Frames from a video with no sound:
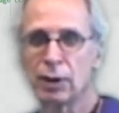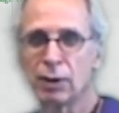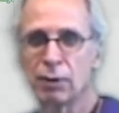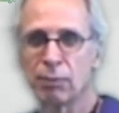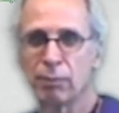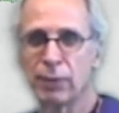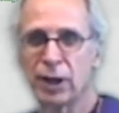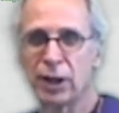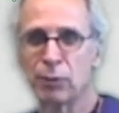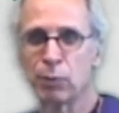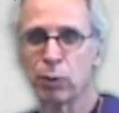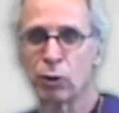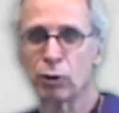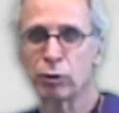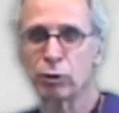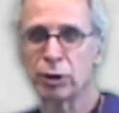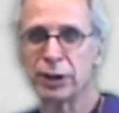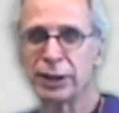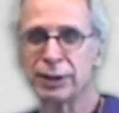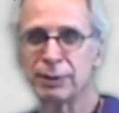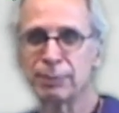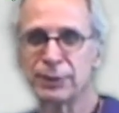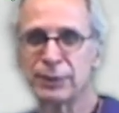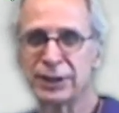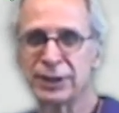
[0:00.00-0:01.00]

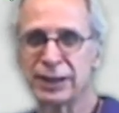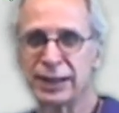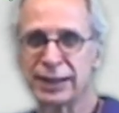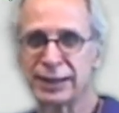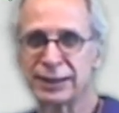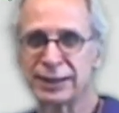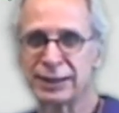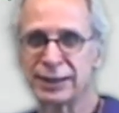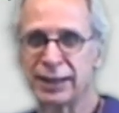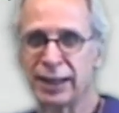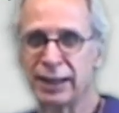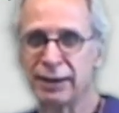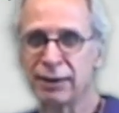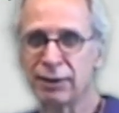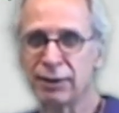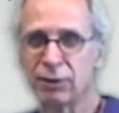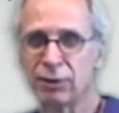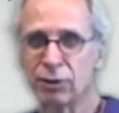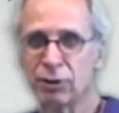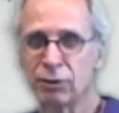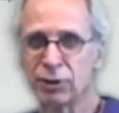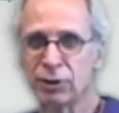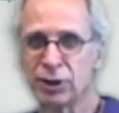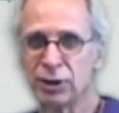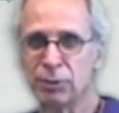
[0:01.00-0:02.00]
matplotlib the extent
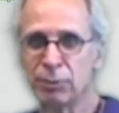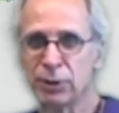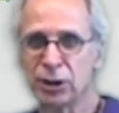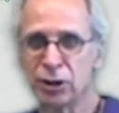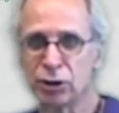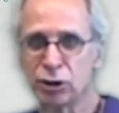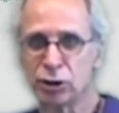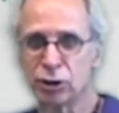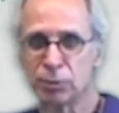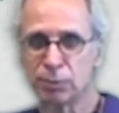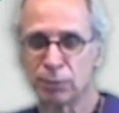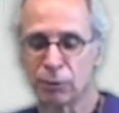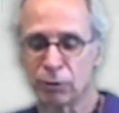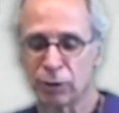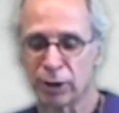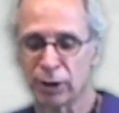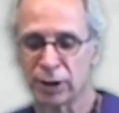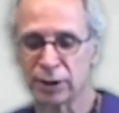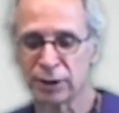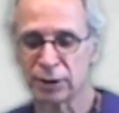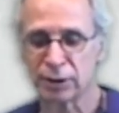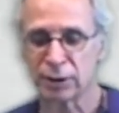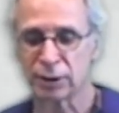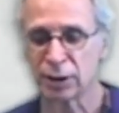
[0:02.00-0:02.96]
of an image, right?